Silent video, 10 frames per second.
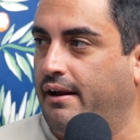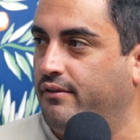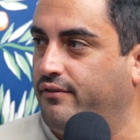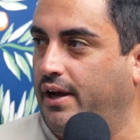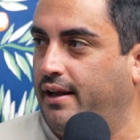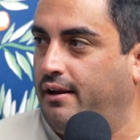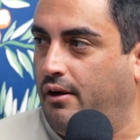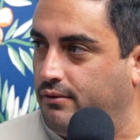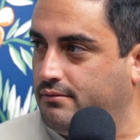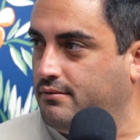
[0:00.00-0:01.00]
I don't fucking
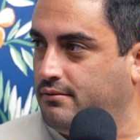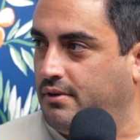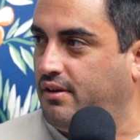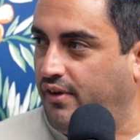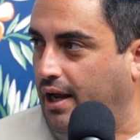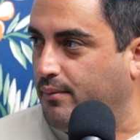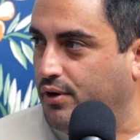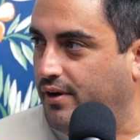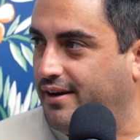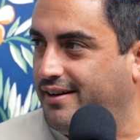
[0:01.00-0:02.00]
know what the fuck I'm doing.